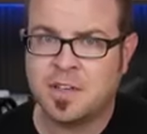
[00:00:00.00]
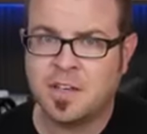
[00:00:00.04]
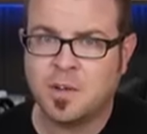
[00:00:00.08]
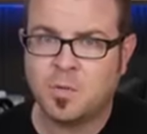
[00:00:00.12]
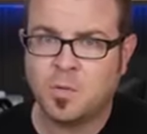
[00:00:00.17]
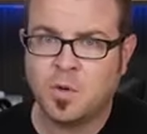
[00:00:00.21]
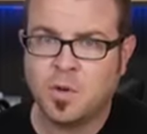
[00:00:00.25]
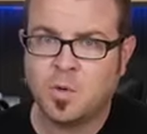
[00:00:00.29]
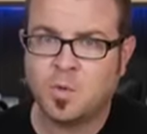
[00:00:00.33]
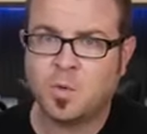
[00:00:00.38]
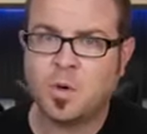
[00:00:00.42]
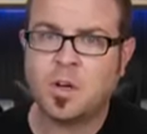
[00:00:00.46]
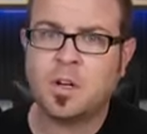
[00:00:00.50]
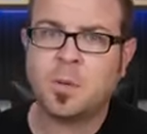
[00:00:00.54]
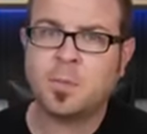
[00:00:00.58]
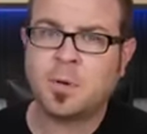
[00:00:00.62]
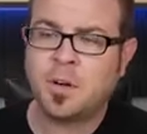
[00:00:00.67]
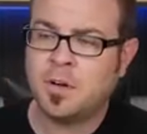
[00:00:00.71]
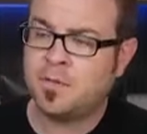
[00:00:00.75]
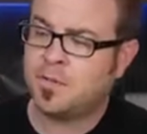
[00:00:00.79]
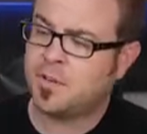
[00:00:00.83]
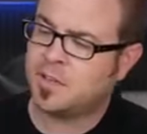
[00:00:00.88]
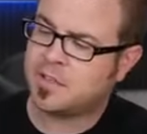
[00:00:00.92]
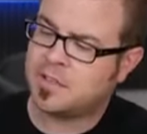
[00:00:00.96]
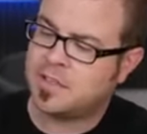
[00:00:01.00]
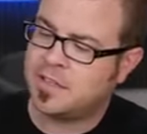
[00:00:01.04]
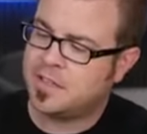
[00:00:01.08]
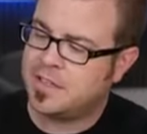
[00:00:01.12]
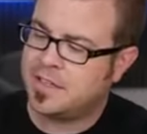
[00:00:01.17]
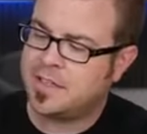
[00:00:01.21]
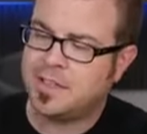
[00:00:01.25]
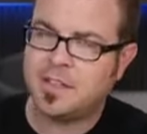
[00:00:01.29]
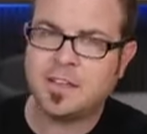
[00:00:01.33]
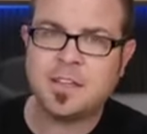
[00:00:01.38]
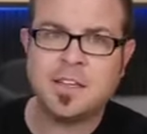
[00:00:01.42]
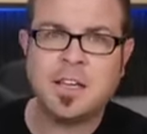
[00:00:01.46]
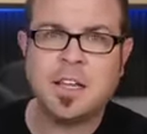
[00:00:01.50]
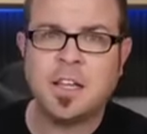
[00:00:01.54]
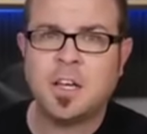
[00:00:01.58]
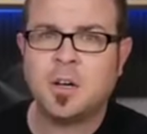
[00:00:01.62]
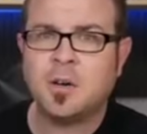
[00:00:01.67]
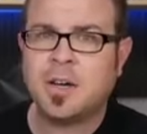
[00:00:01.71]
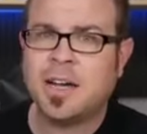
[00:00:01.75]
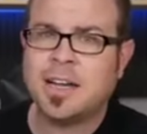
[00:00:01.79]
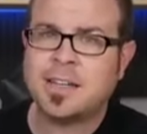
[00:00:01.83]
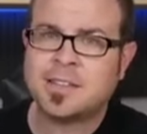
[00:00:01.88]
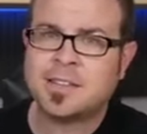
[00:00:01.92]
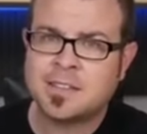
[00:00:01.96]
It would work perfectly in a yellow
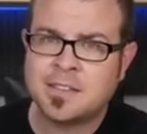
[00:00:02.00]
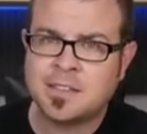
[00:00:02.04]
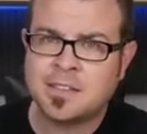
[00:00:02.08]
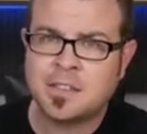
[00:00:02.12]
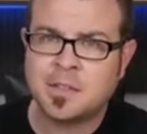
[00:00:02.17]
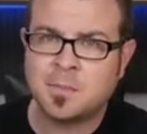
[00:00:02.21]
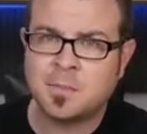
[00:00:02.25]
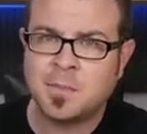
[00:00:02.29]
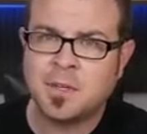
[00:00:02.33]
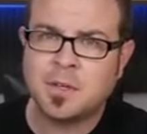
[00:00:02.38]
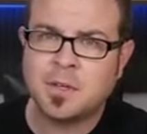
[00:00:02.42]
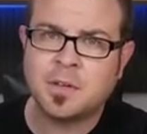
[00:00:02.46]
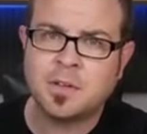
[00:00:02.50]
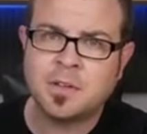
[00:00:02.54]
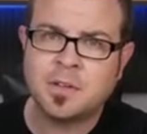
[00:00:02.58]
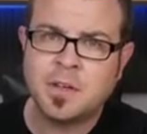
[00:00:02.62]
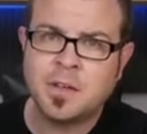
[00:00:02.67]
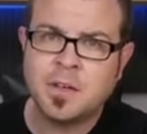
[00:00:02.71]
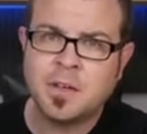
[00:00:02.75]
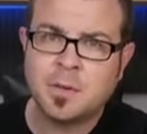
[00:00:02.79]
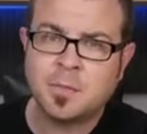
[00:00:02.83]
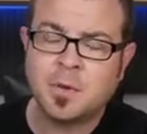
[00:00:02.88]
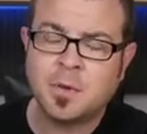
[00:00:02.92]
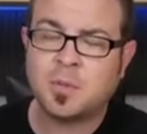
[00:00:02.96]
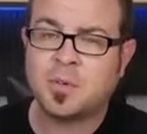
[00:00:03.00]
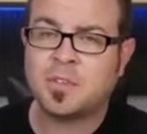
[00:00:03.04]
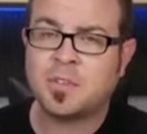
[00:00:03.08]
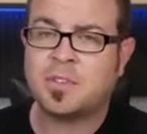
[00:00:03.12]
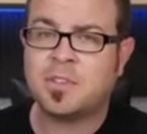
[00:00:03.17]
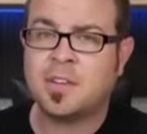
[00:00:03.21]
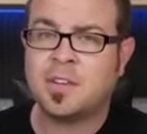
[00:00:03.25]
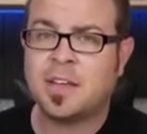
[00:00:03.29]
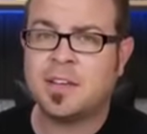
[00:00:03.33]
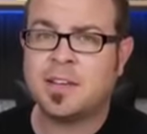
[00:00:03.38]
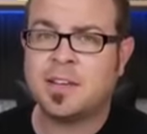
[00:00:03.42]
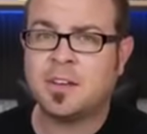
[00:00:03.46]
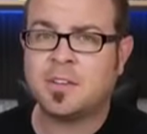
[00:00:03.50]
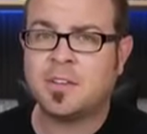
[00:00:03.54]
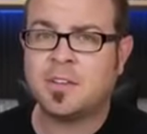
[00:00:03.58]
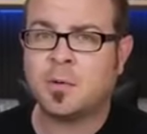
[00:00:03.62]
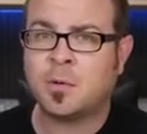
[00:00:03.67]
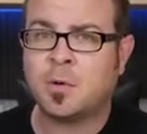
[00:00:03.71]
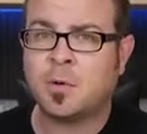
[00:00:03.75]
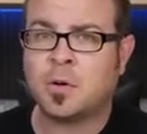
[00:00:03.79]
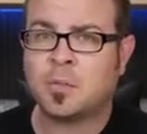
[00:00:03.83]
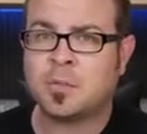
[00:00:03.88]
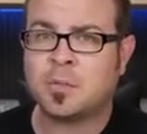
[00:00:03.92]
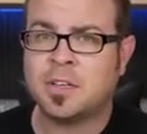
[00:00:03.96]
accented build, but would stand out
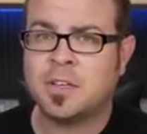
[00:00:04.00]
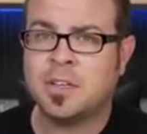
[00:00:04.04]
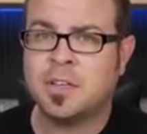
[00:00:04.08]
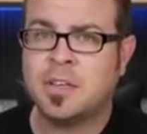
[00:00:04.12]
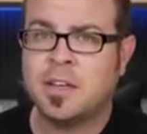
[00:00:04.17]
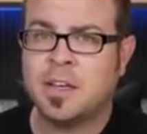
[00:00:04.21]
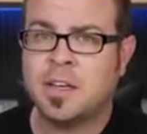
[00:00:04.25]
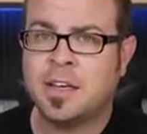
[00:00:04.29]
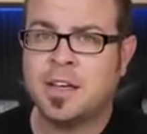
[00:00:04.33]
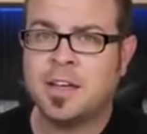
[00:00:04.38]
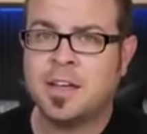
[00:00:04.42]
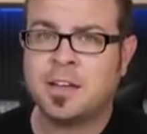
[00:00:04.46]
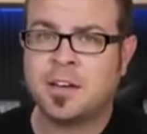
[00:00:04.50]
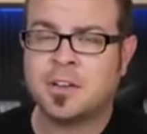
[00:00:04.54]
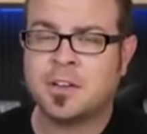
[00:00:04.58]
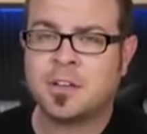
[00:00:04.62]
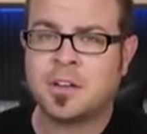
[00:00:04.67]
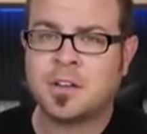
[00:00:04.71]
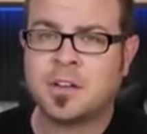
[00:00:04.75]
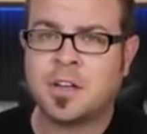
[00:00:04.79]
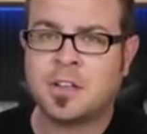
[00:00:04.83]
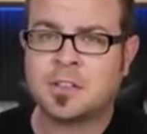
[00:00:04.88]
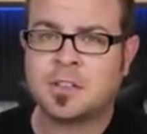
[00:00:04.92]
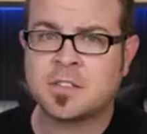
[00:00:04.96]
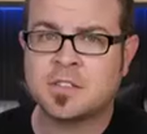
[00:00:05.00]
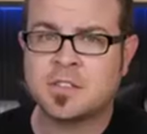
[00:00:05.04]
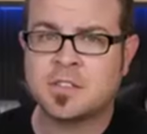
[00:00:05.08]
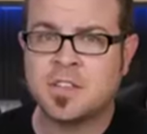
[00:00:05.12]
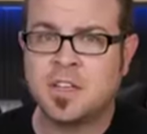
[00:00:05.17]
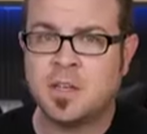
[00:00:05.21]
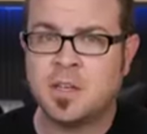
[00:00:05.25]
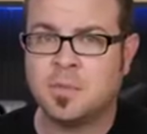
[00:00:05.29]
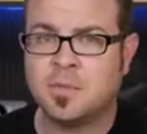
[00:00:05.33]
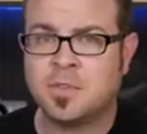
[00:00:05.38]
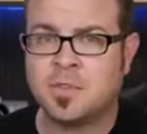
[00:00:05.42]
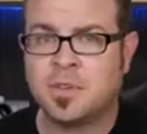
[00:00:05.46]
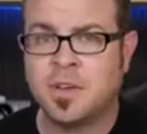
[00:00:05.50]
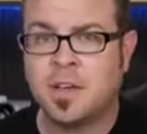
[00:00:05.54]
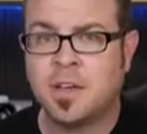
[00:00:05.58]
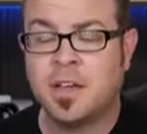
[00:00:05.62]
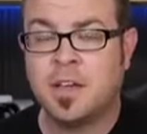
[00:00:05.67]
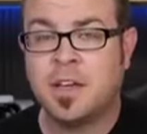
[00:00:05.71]
horribly in other color schemes.